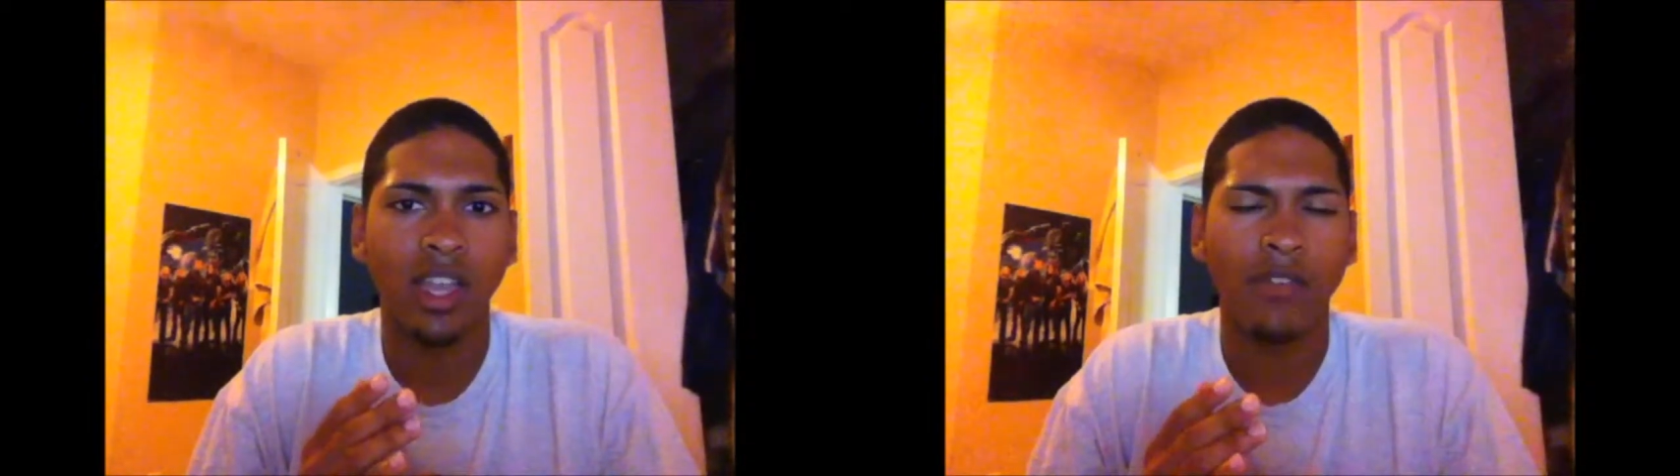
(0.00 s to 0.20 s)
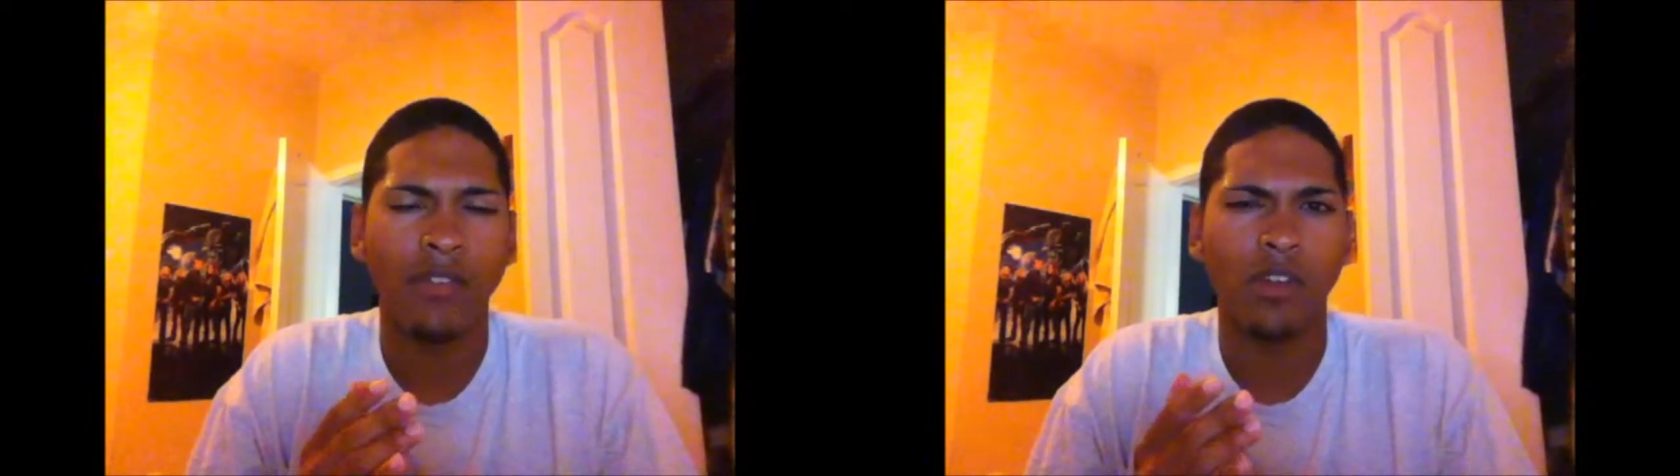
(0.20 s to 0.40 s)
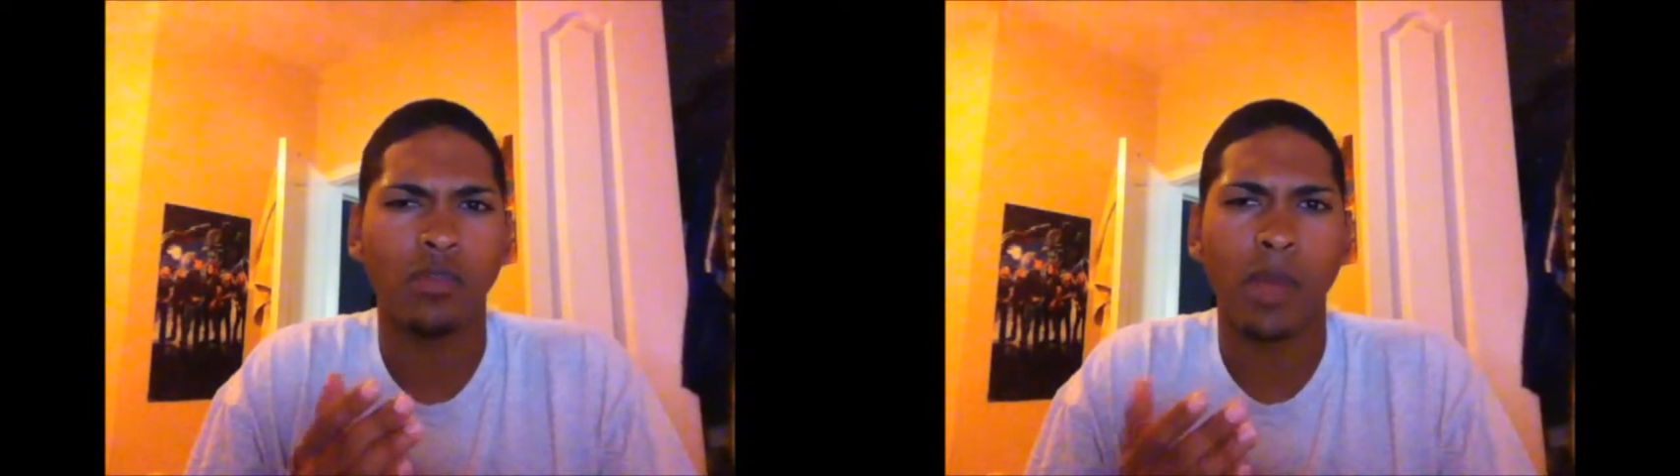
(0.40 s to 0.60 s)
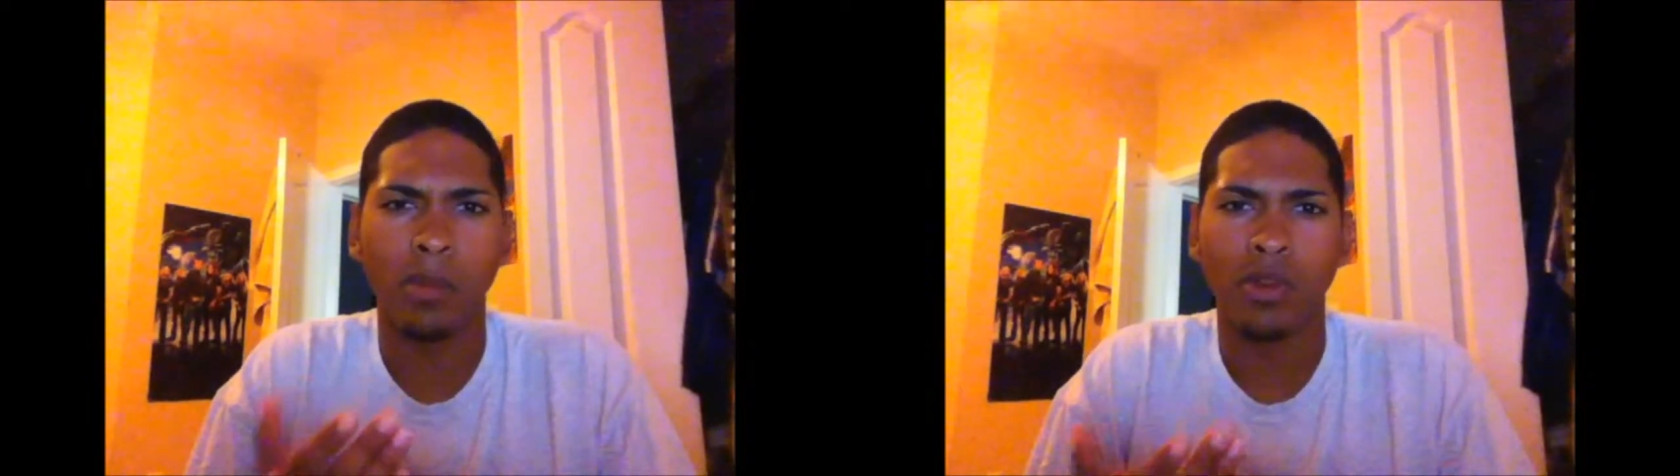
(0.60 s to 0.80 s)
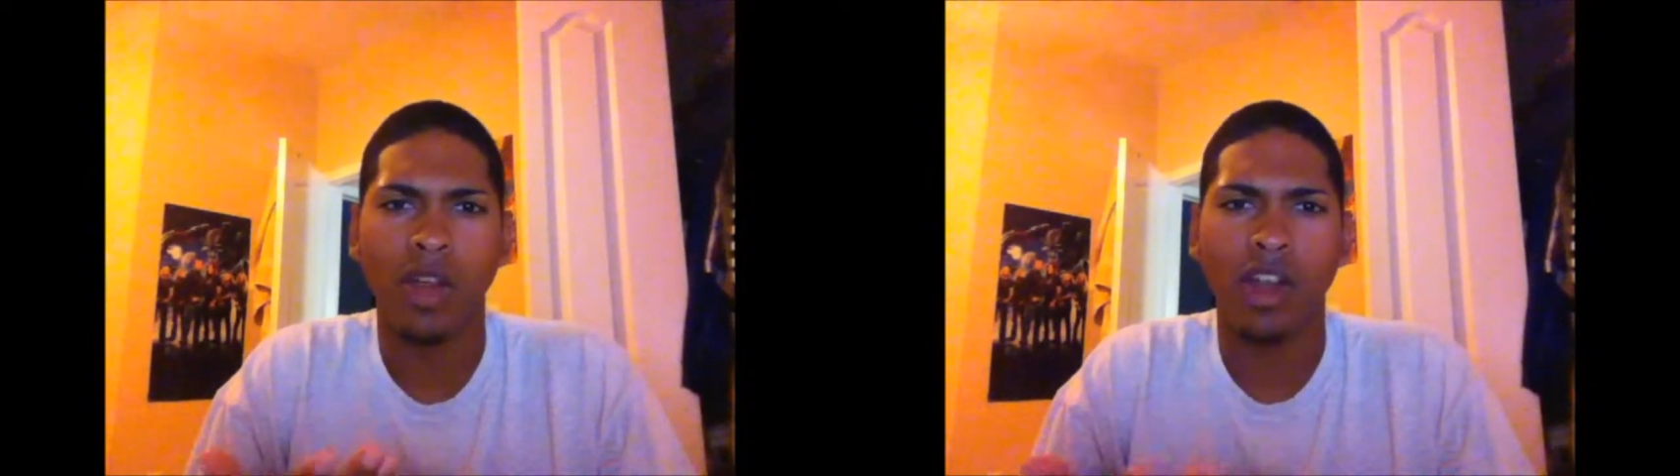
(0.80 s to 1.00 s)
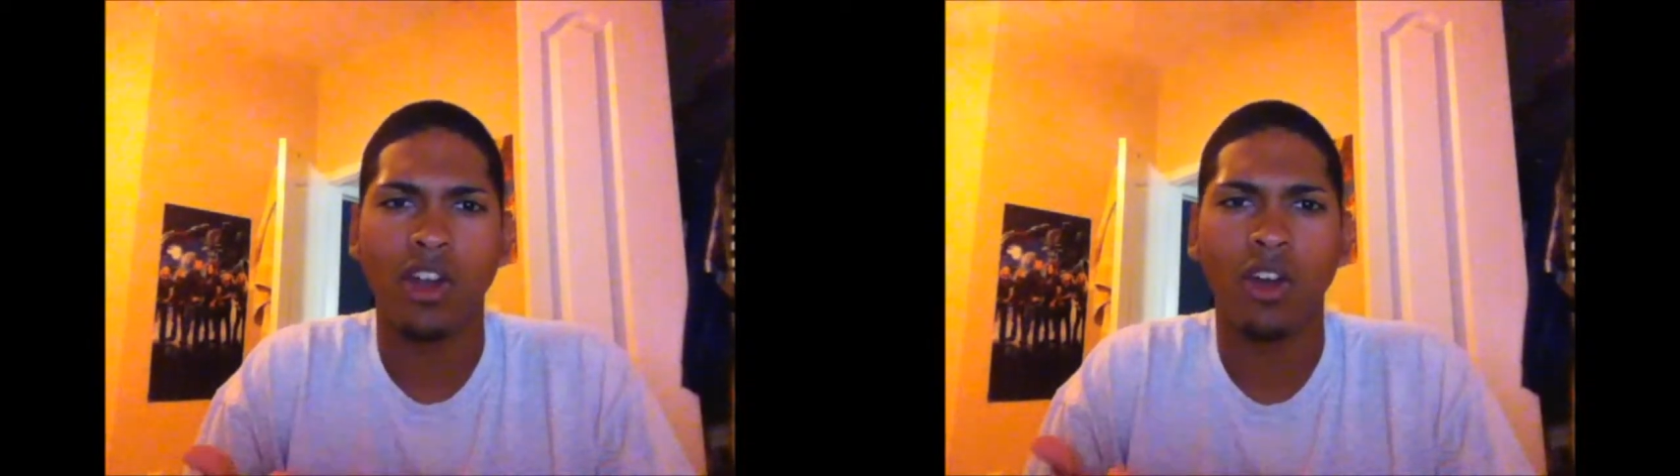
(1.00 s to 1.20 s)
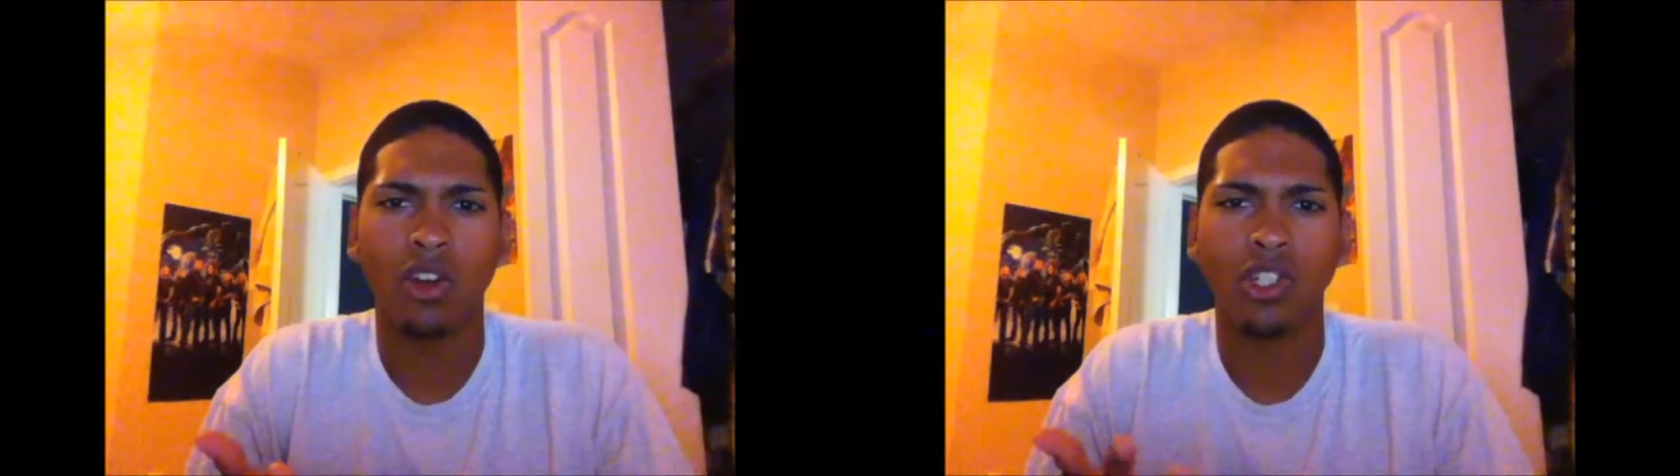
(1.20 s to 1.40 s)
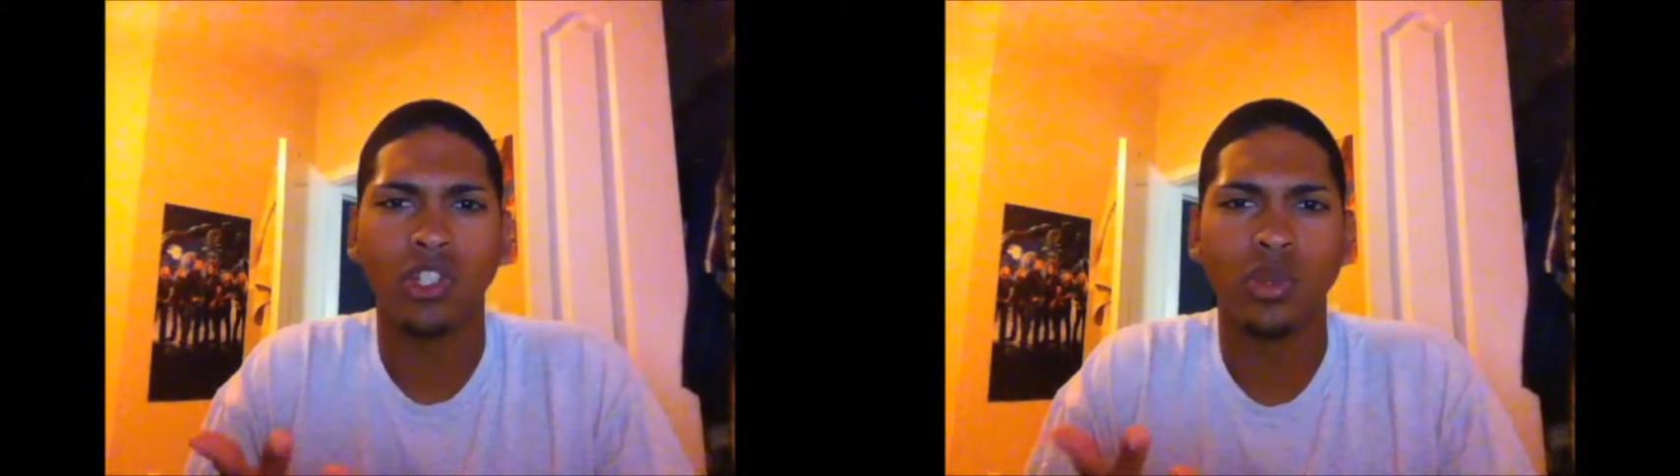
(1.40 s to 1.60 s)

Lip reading: If I remember right, Carnage